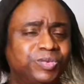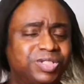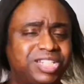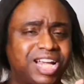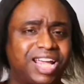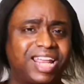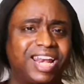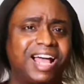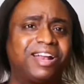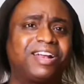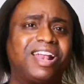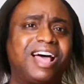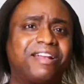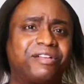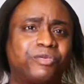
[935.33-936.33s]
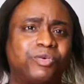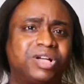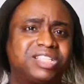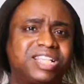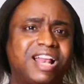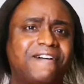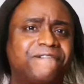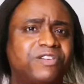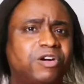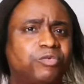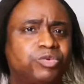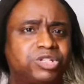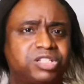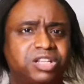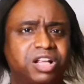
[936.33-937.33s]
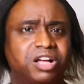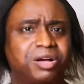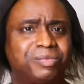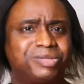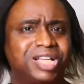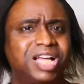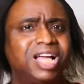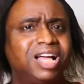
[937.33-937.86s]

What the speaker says: checking out a lot of the ones that I felt were snubbed.